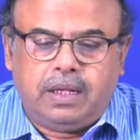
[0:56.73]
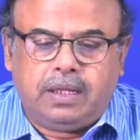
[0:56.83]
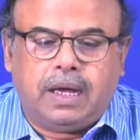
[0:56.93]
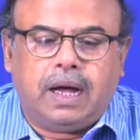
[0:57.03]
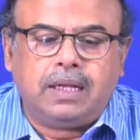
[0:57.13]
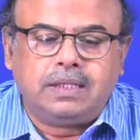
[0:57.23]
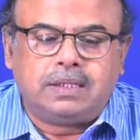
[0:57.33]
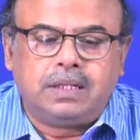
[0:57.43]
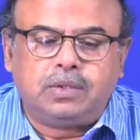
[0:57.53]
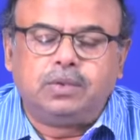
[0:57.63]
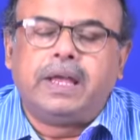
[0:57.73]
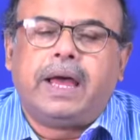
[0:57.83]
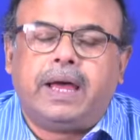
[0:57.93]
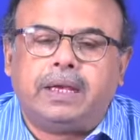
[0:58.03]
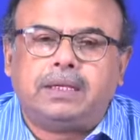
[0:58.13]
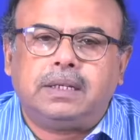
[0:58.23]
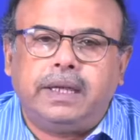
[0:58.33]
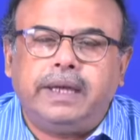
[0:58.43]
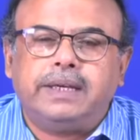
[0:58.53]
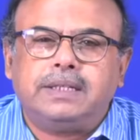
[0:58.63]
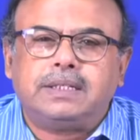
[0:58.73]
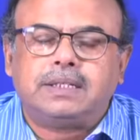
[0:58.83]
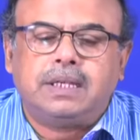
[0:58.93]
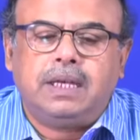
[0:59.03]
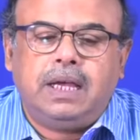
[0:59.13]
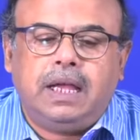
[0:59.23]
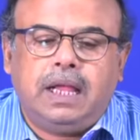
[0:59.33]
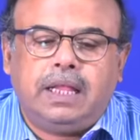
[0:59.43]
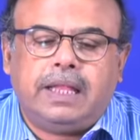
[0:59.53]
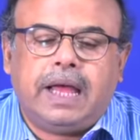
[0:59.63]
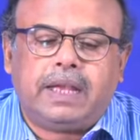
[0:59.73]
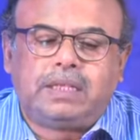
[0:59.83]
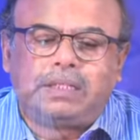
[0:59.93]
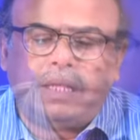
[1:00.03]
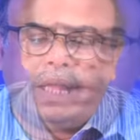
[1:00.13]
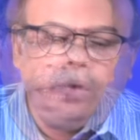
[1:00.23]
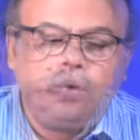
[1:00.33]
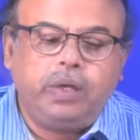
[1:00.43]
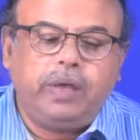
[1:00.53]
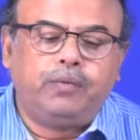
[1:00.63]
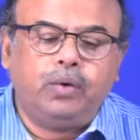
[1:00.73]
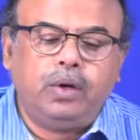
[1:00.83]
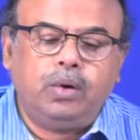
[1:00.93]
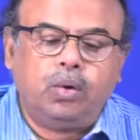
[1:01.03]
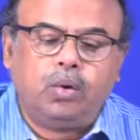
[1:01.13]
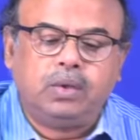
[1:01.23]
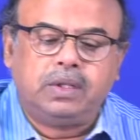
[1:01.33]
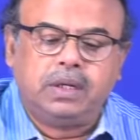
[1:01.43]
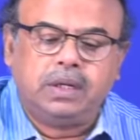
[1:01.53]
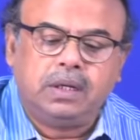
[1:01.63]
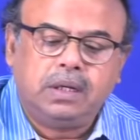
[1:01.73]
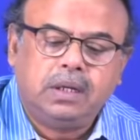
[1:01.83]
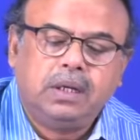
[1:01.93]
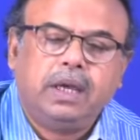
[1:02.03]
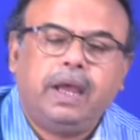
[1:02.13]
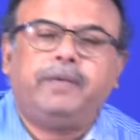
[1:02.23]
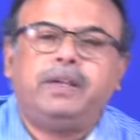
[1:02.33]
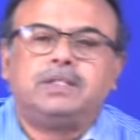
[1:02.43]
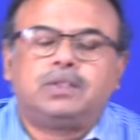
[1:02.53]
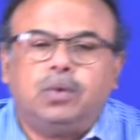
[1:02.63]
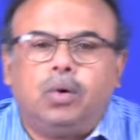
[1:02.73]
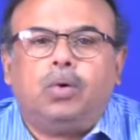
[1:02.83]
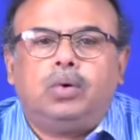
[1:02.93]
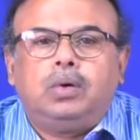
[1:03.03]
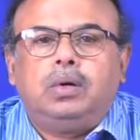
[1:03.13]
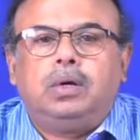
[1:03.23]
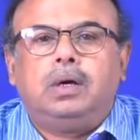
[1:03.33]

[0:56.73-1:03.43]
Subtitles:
The answer to that is that if we know if it is known